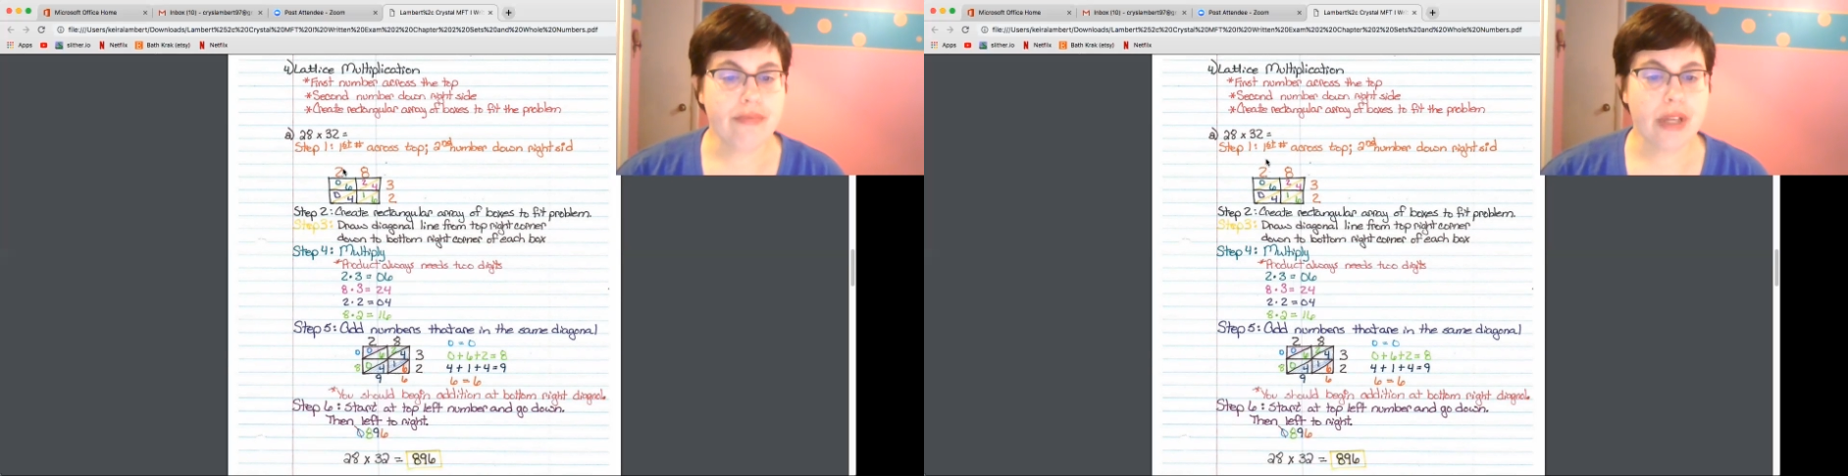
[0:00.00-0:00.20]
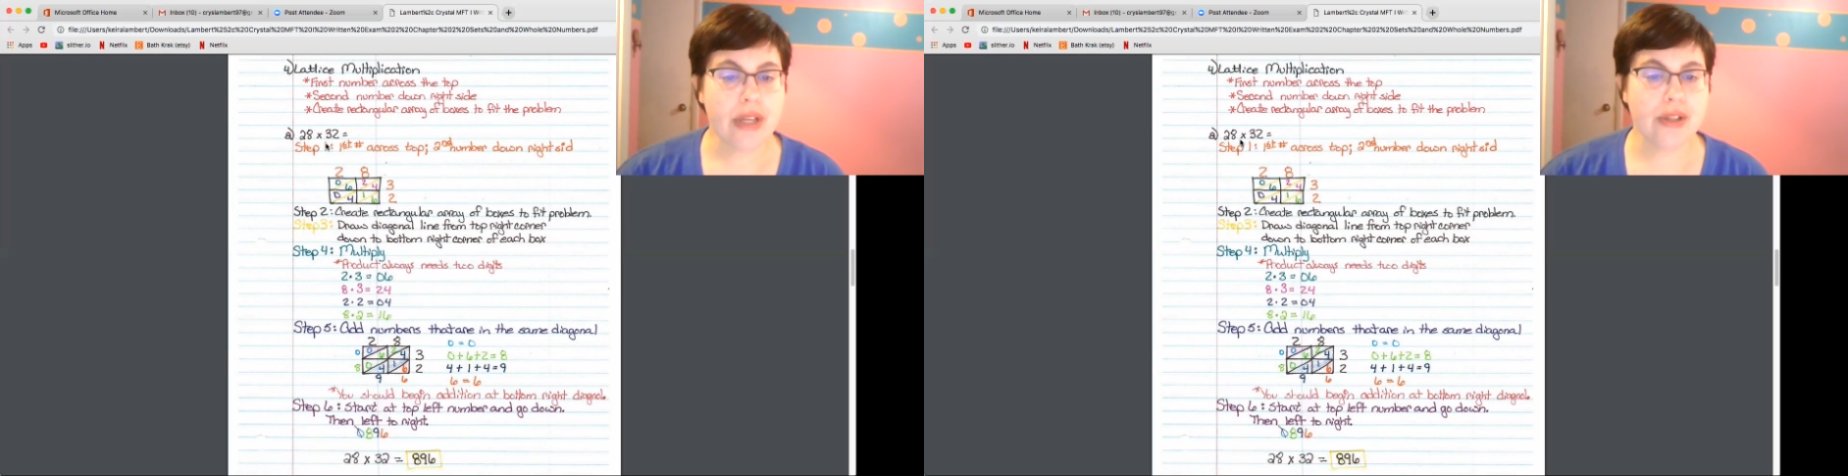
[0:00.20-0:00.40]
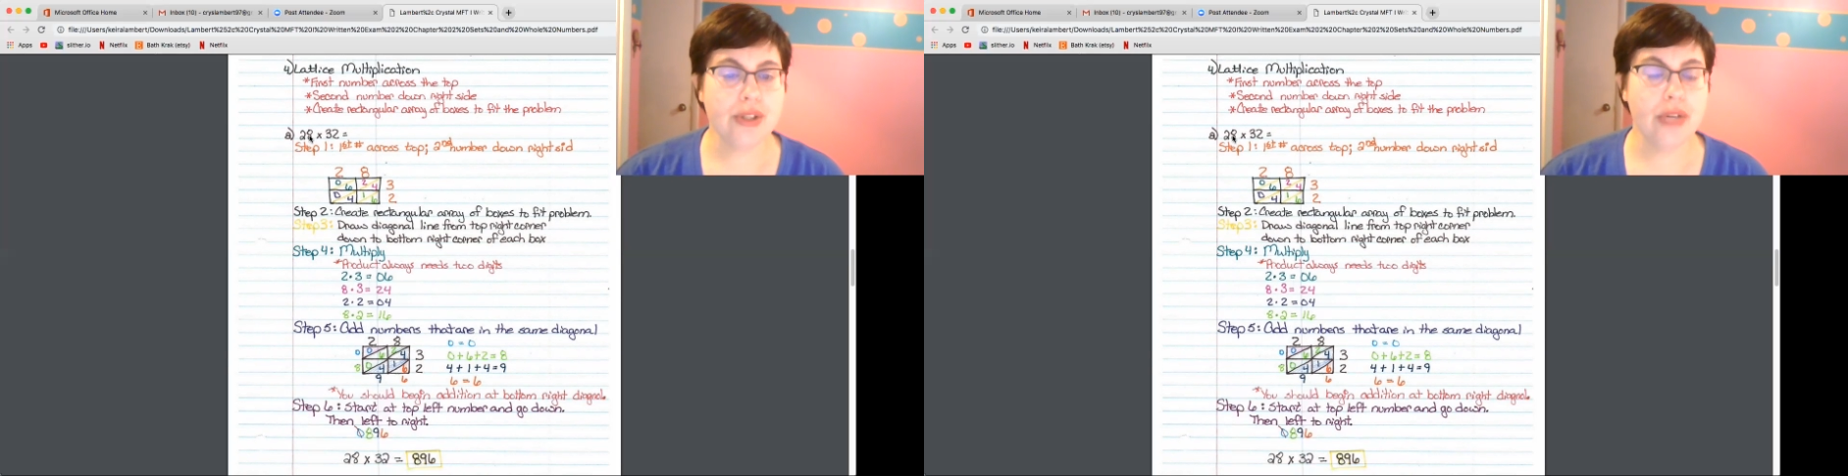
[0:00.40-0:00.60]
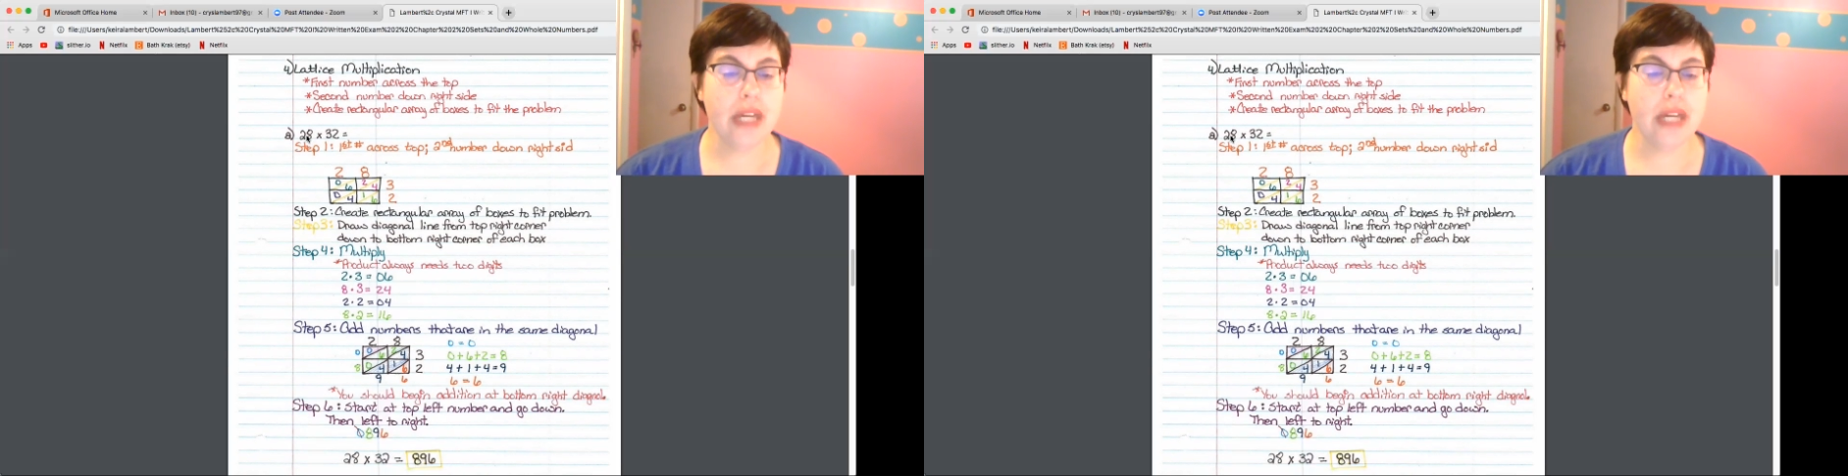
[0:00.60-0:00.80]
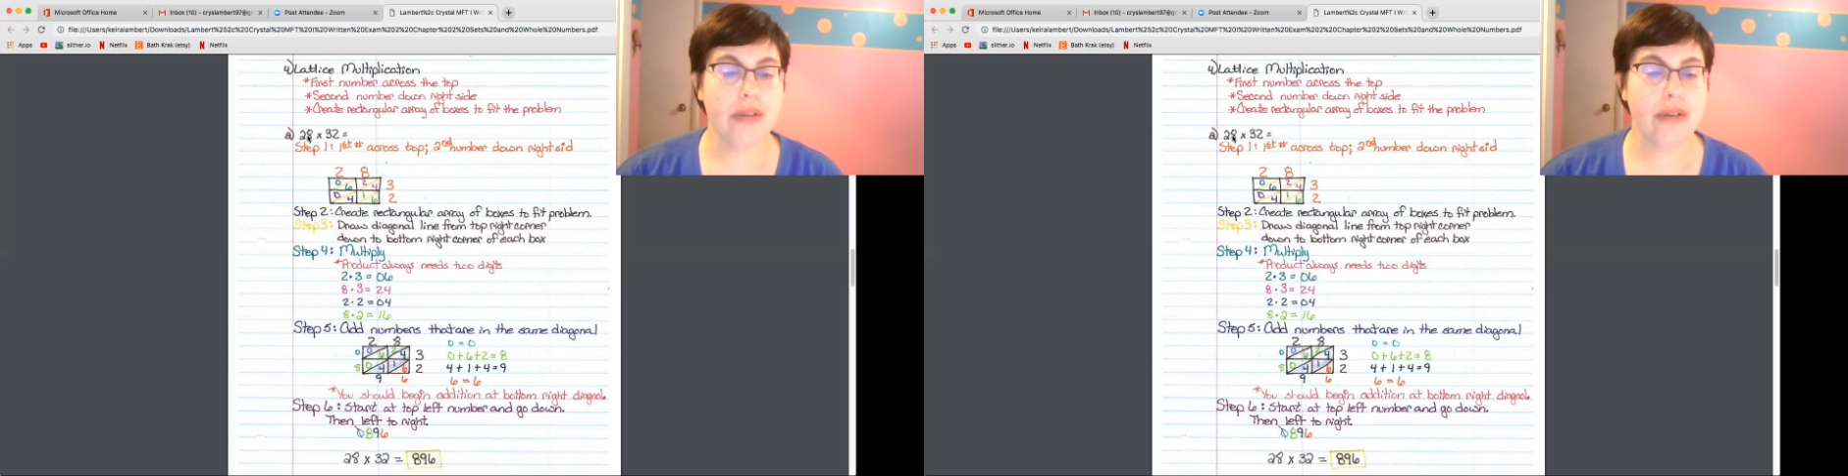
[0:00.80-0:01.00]
So
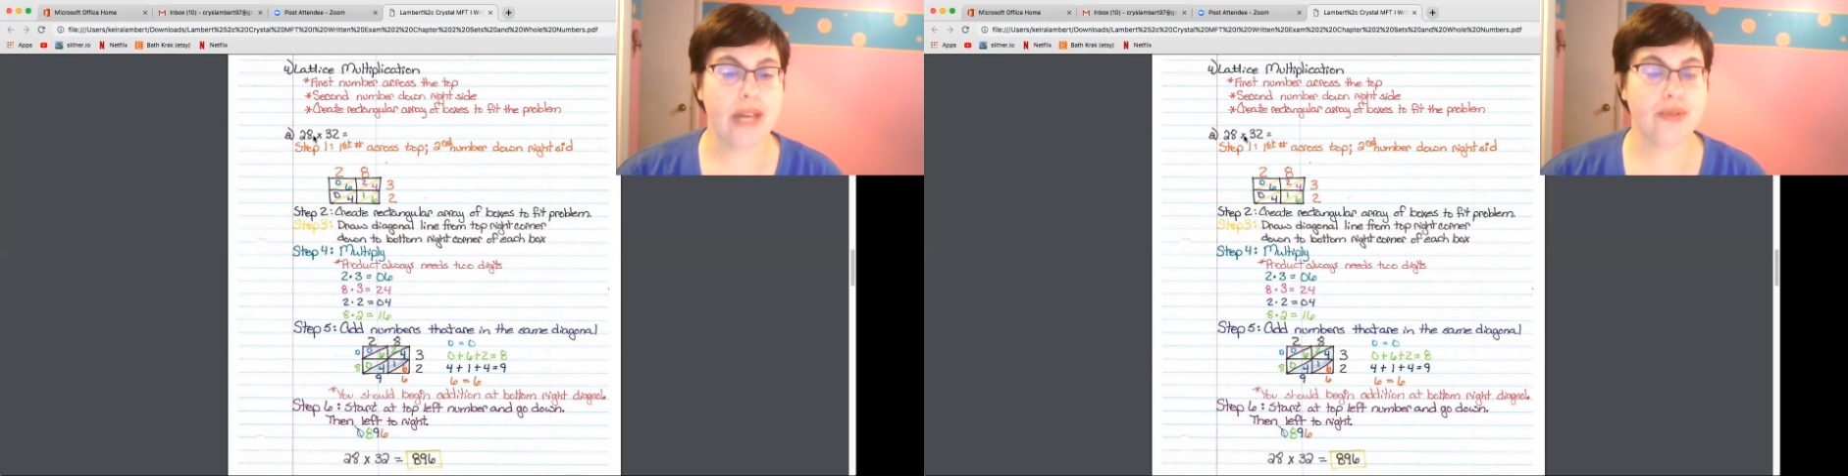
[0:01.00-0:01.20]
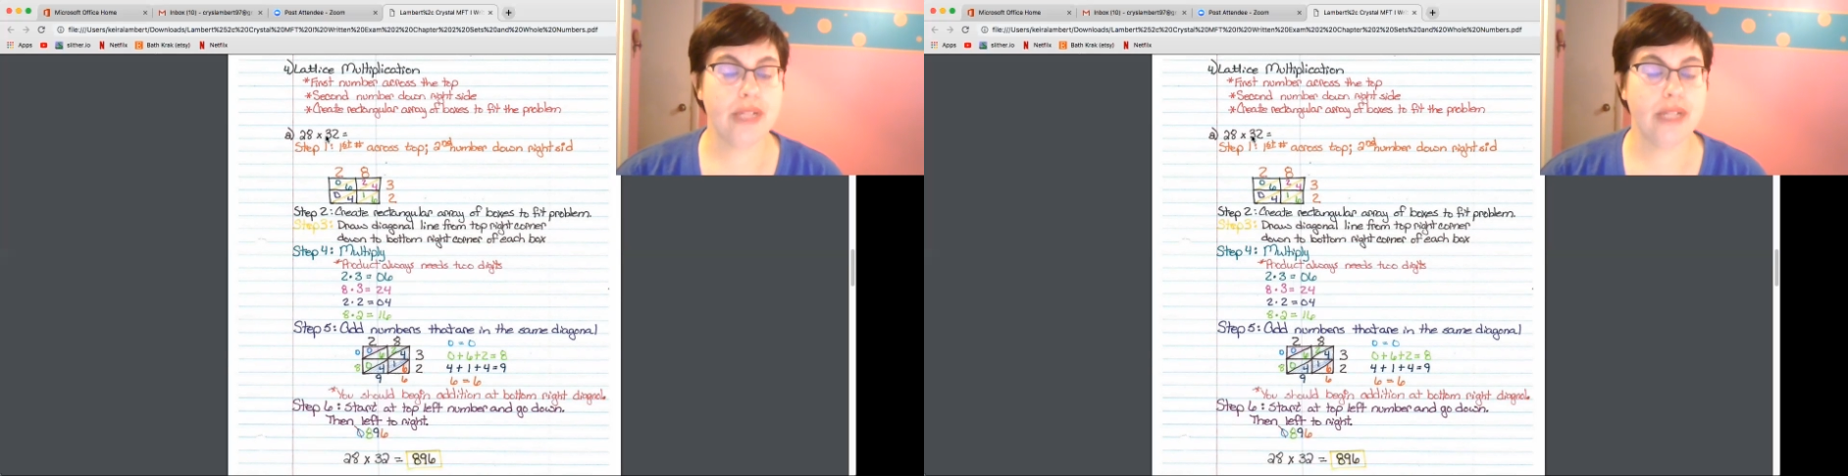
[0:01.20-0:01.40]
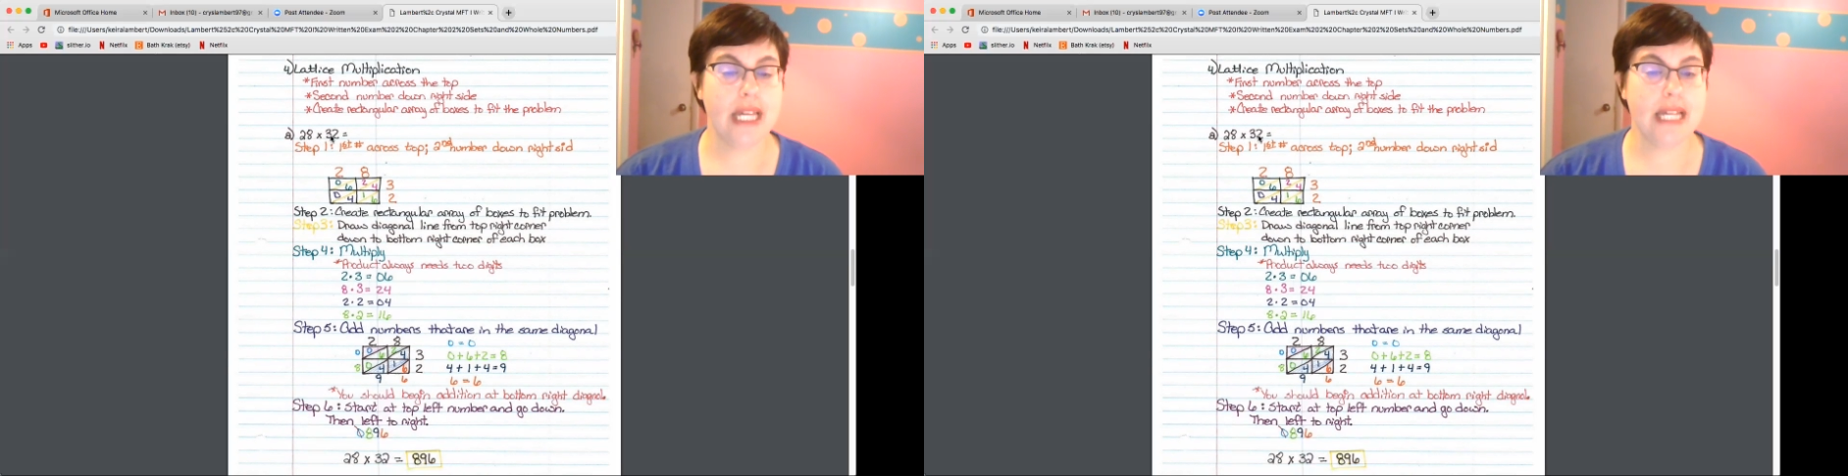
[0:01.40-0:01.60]
here we have 28